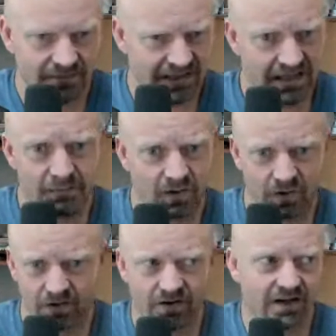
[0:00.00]
Like lemon
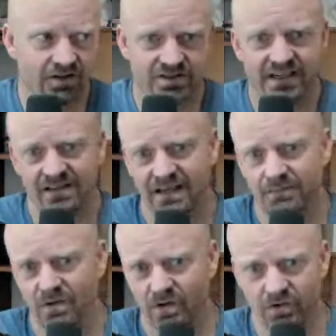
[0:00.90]
oil, you're not going to just take
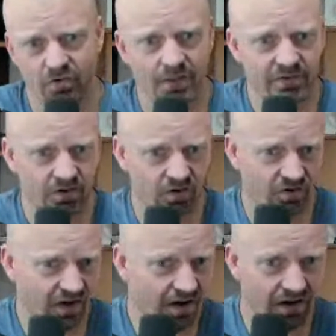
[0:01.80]
lemon oil drops on your
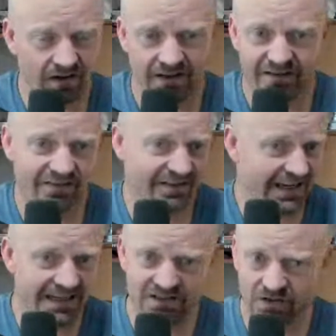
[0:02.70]
tongue. It doesn't
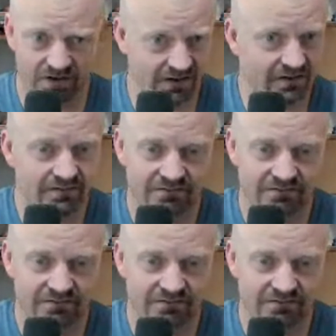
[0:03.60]
taste good.